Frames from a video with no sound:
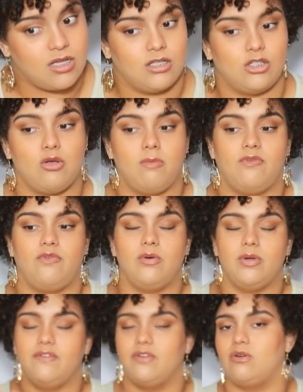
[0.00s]
So before
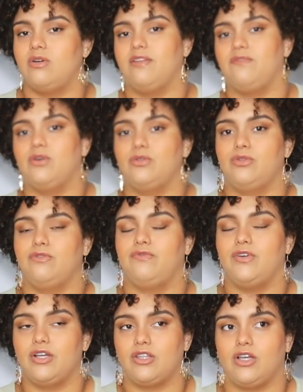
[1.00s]
we even go any
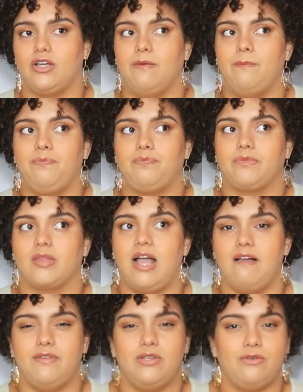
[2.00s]
further,
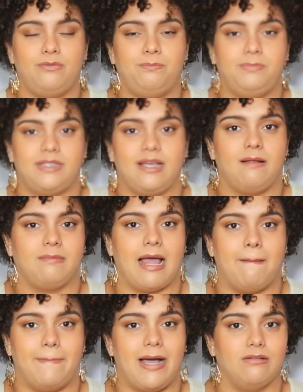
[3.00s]
have you set up
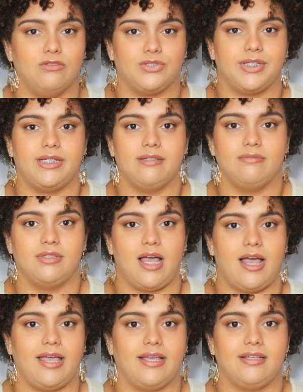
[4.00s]
that boundary?
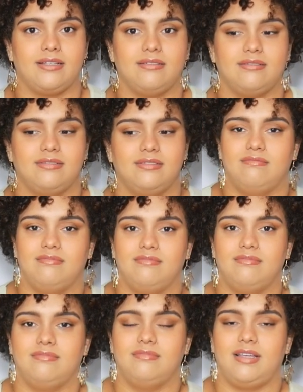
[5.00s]
Like,
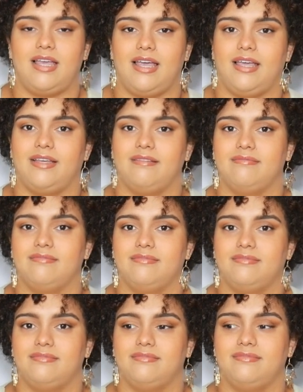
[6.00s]
hey,
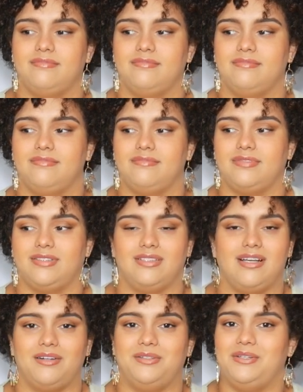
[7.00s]

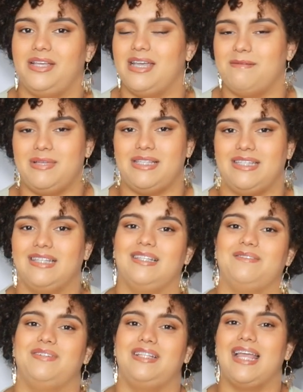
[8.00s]
no, you can't be
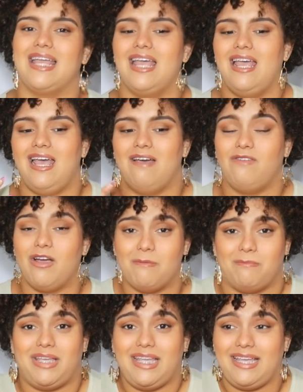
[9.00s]
chilling with. Like, for
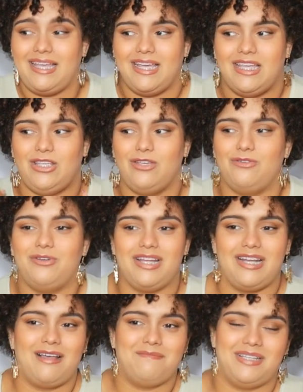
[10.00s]
me, you
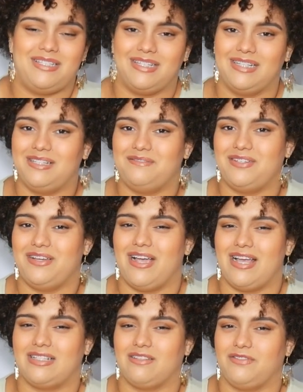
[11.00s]
cannot be chilling with your
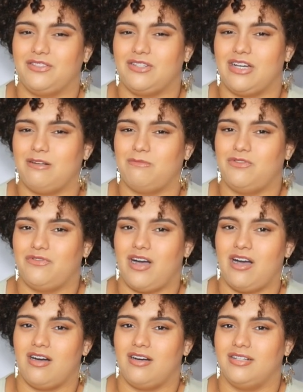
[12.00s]
ex if you're trying to move
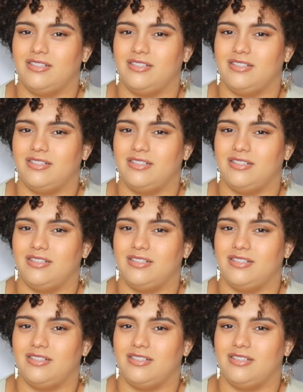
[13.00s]
on.